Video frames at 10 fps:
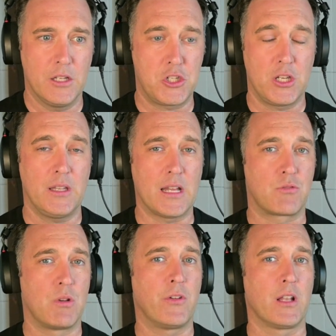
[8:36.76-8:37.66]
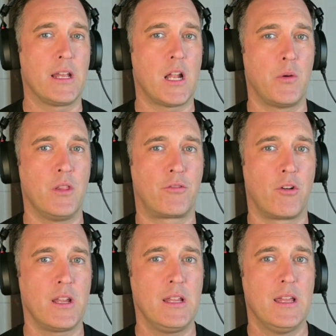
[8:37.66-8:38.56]
This year, that's Rivellino in
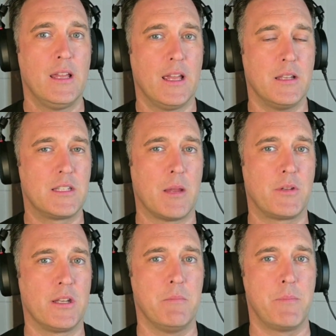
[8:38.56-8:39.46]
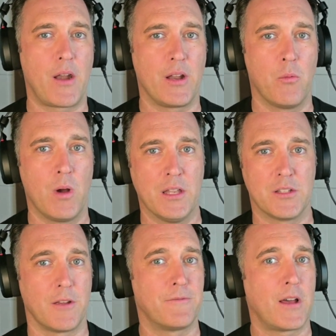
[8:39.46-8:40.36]
3 and Tempted in barrier 1.
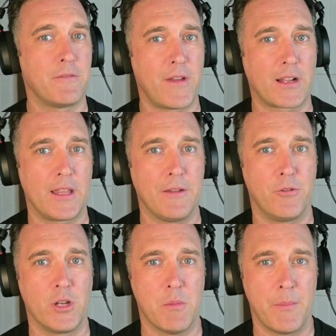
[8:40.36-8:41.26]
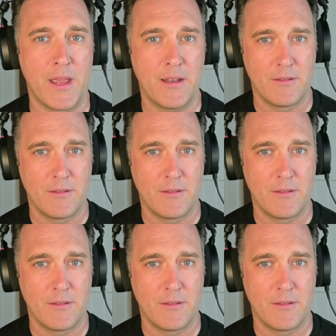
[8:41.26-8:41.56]
So fun fact there for you, my man.